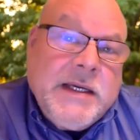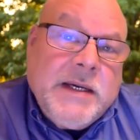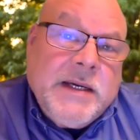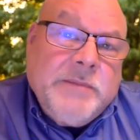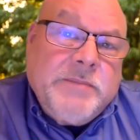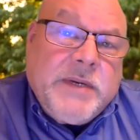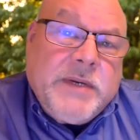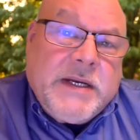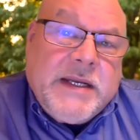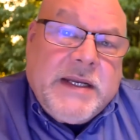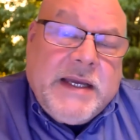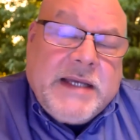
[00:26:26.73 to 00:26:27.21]

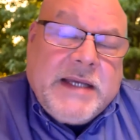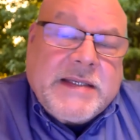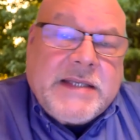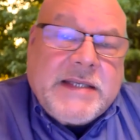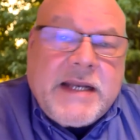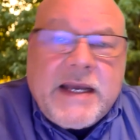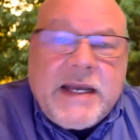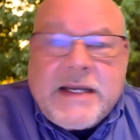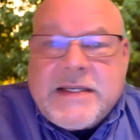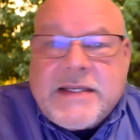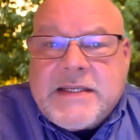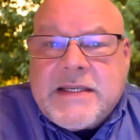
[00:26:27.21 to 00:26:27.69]
but as an
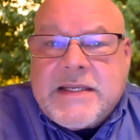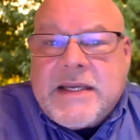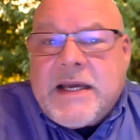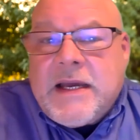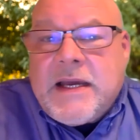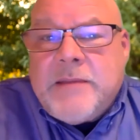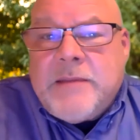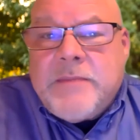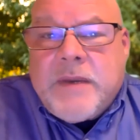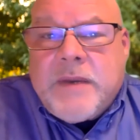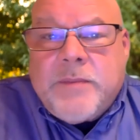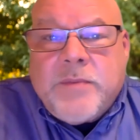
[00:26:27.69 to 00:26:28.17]
ICI
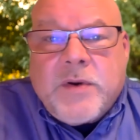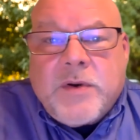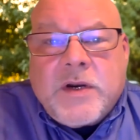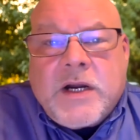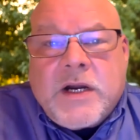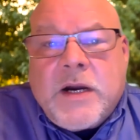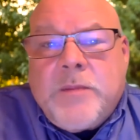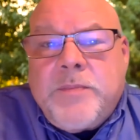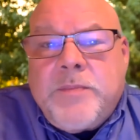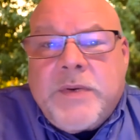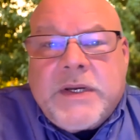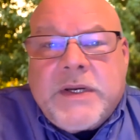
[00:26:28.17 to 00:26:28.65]
member
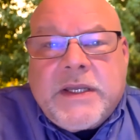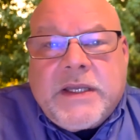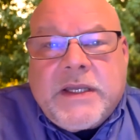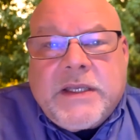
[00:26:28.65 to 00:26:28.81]
company,